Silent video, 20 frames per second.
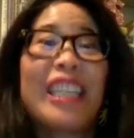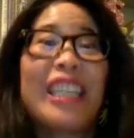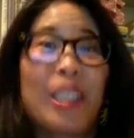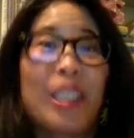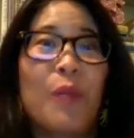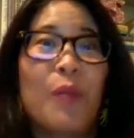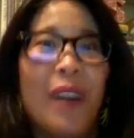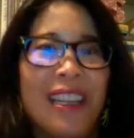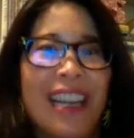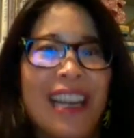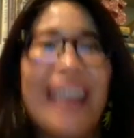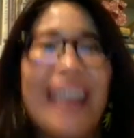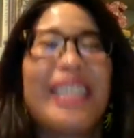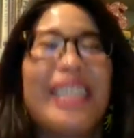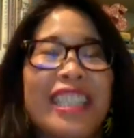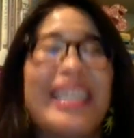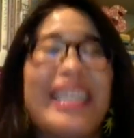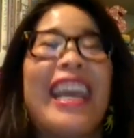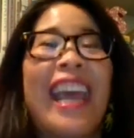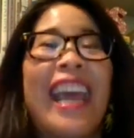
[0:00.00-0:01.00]
I just
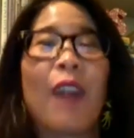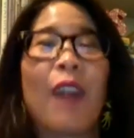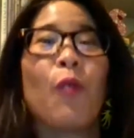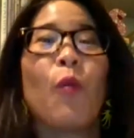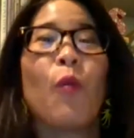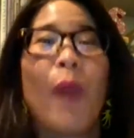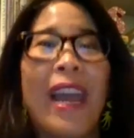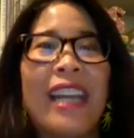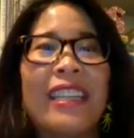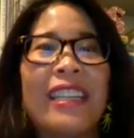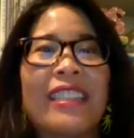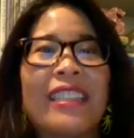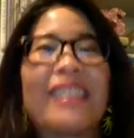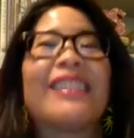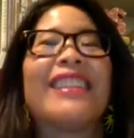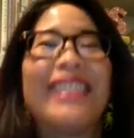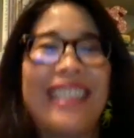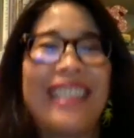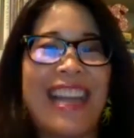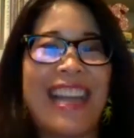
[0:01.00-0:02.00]
can't wait till the
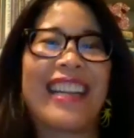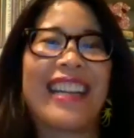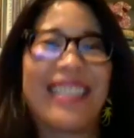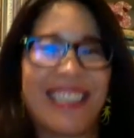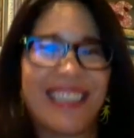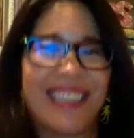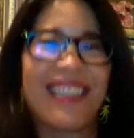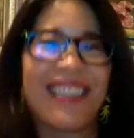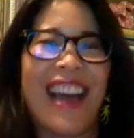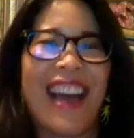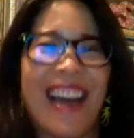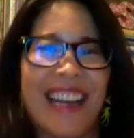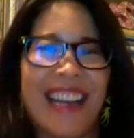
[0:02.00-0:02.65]
next class.